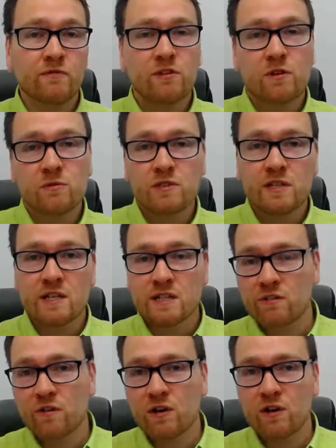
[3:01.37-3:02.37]
I will say is
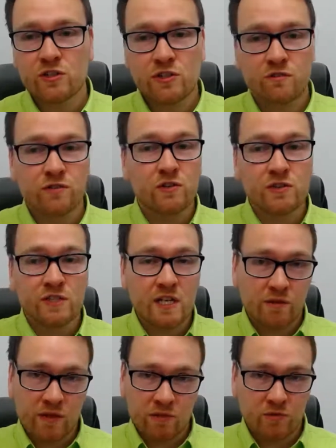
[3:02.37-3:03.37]
if it asks you for contact
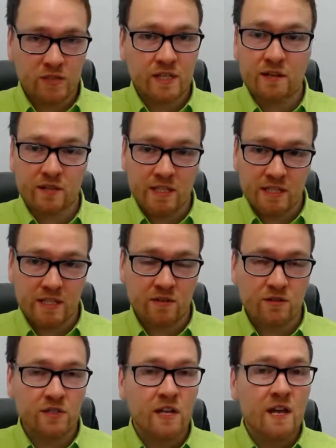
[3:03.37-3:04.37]
records, account
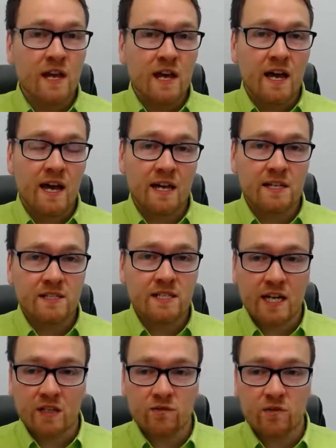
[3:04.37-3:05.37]
details, and
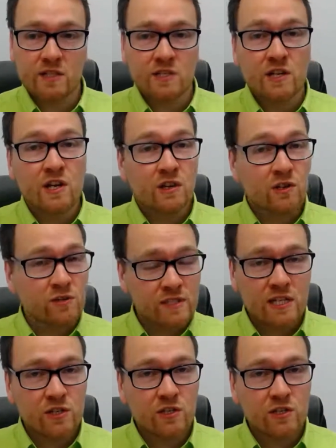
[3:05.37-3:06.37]
tax rates,
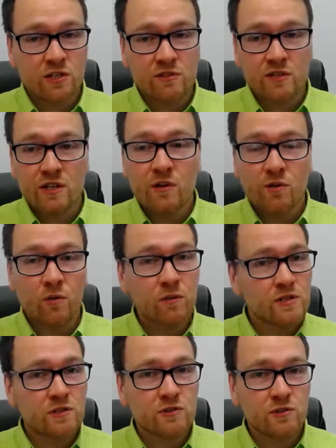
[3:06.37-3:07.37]
contact you can
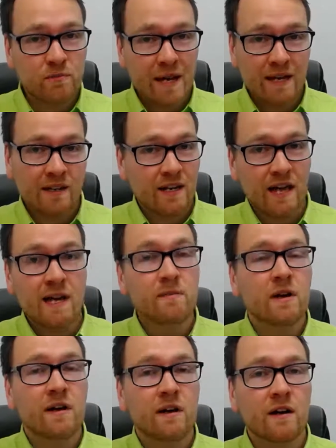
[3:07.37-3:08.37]
always use your bank name.
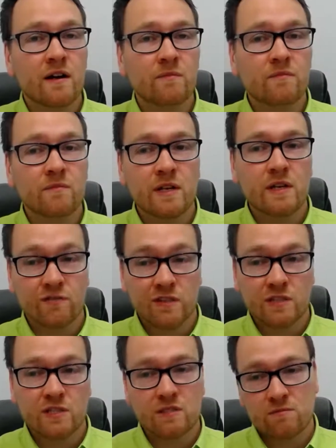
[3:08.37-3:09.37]
If
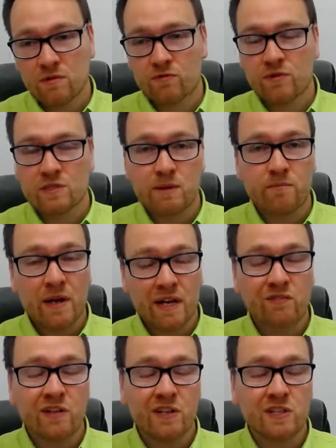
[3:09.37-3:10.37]
it's obviously a bank
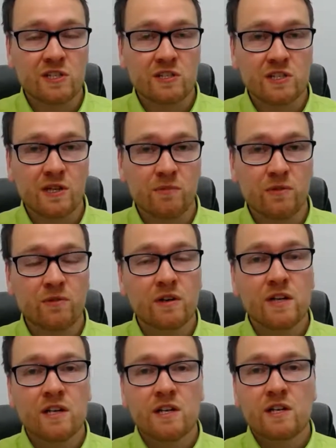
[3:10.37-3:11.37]
fee in this example,
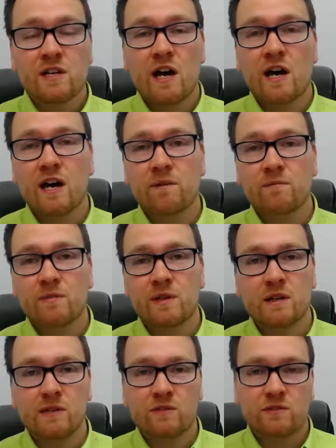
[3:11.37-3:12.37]

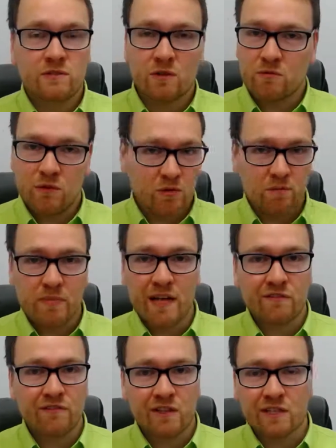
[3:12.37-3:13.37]
don't call them
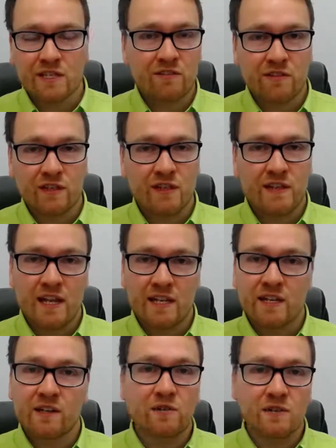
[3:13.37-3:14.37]
bank fees, anything like that in
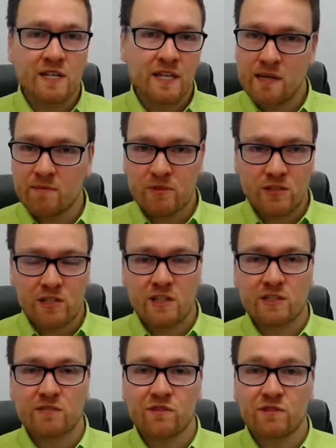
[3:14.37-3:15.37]
the contact name. It just gets
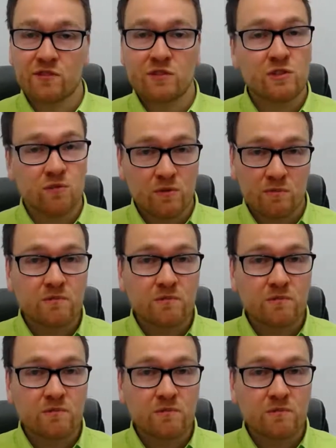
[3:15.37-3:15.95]
confusing. Just call them